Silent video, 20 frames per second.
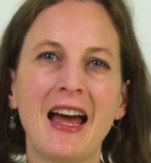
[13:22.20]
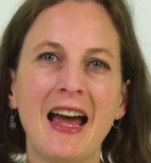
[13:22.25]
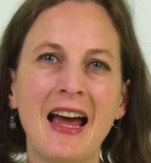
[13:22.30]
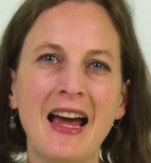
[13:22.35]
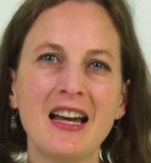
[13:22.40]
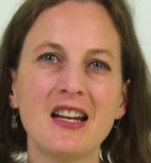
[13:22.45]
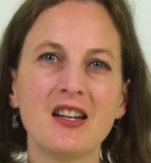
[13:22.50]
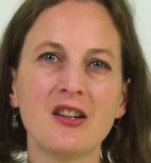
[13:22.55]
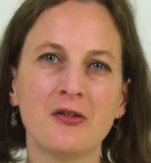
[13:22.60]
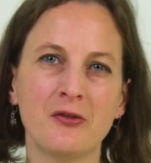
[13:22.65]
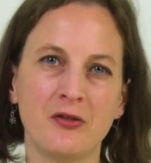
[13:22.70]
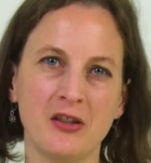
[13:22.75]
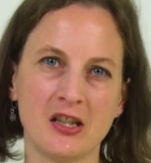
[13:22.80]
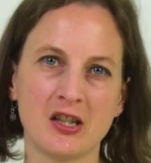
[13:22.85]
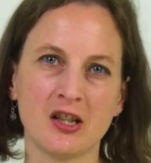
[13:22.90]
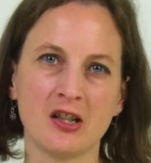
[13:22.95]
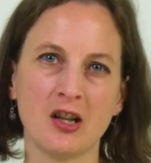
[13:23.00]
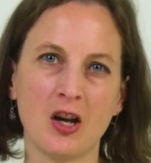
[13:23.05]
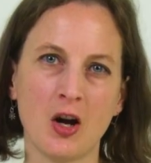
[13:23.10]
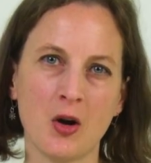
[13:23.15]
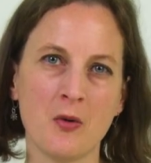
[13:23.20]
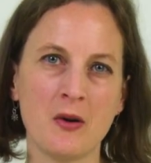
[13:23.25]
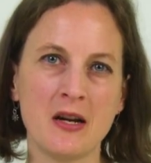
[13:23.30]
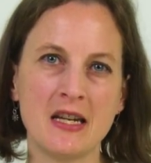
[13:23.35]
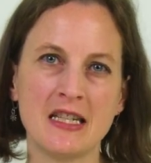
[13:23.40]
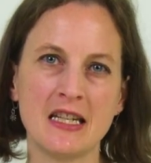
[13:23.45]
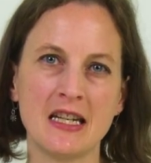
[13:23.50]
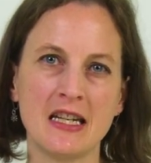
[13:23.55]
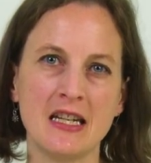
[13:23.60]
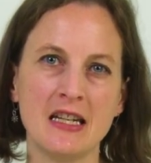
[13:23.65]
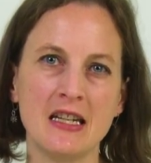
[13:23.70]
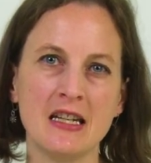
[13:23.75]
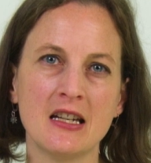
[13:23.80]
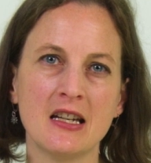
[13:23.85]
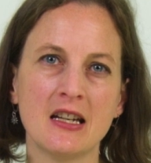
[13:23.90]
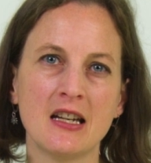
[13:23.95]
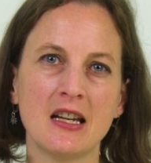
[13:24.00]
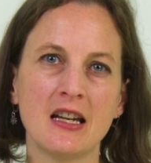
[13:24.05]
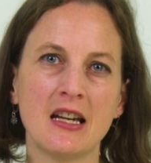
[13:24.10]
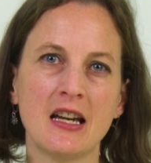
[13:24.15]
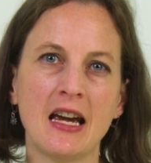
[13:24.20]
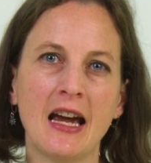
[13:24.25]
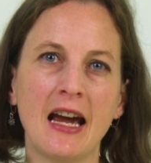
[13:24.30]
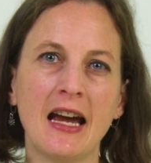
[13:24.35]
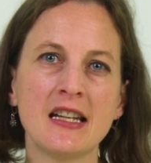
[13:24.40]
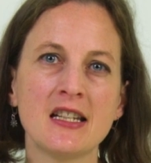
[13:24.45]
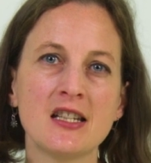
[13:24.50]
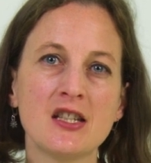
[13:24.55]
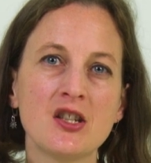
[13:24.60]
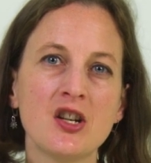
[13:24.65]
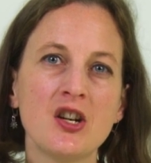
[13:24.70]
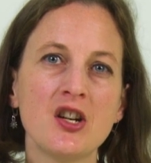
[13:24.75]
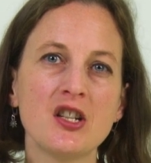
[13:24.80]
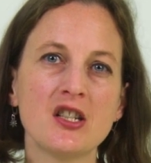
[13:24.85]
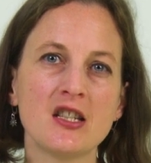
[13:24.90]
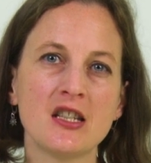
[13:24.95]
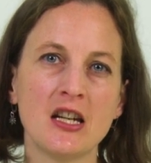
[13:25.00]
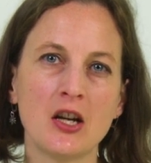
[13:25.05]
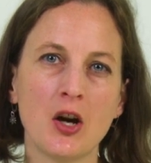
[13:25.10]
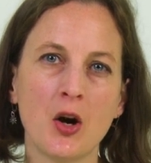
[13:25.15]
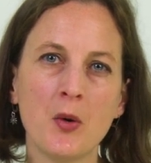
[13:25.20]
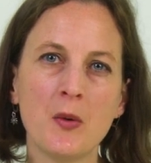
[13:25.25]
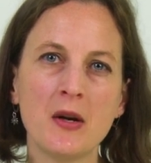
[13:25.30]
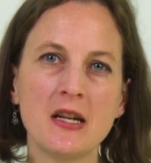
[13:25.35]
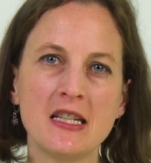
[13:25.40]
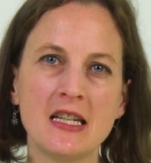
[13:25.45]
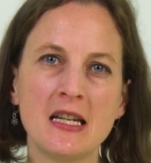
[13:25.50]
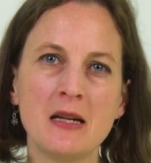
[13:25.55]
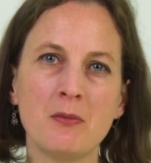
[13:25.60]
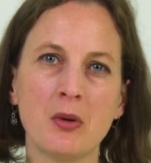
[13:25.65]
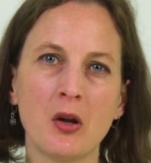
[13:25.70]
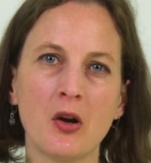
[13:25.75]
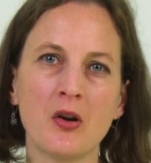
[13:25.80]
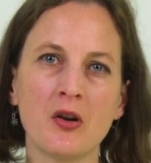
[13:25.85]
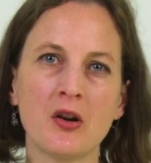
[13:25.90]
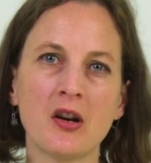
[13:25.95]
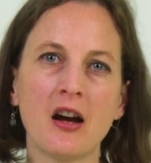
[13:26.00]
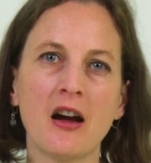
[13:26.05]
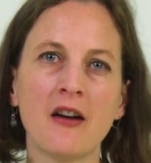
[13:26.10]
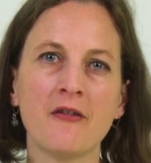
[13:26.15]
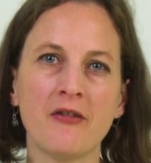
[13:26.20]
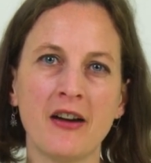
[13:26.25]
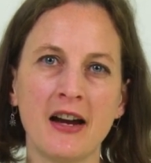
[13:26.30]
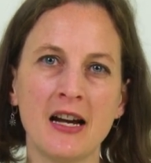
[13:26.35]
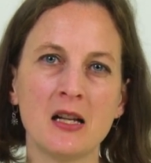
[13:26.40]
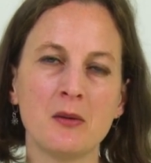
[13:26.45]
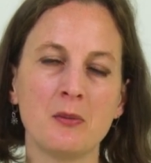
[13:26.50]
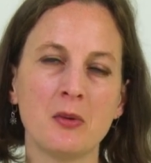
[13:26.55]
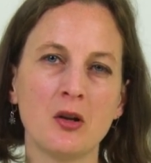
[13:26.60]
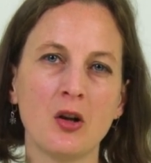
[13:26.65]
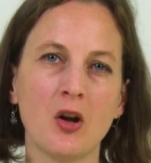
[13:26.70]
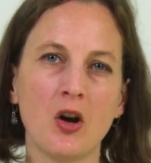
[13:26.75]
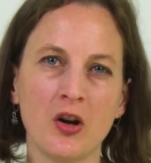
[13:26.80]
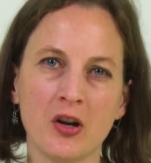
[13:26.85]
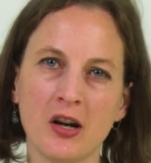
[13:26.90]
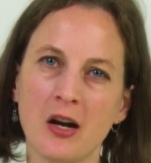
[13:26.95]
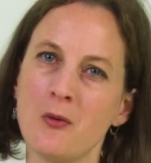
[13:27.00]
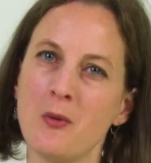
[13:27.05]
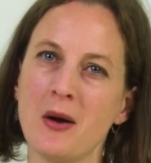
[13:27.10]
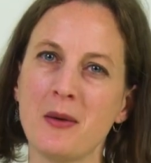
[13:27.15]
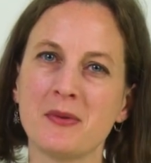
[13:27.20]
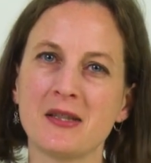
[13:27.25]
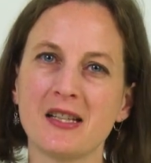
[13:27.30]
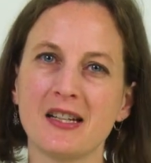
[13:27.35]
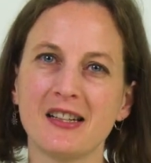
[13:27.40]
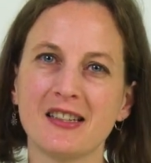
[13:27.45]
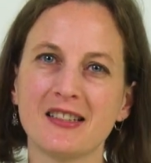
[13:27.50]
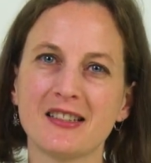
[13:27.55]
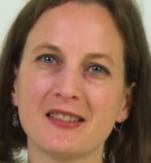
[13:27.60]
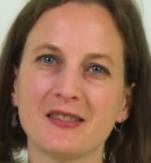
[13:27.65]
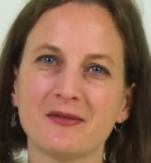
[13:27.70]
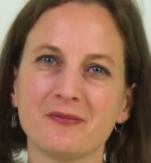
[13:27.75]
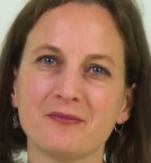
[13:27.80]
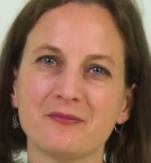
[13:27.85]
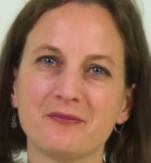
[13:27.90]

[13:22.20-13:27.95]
@official OET and search the OET blog available on our website.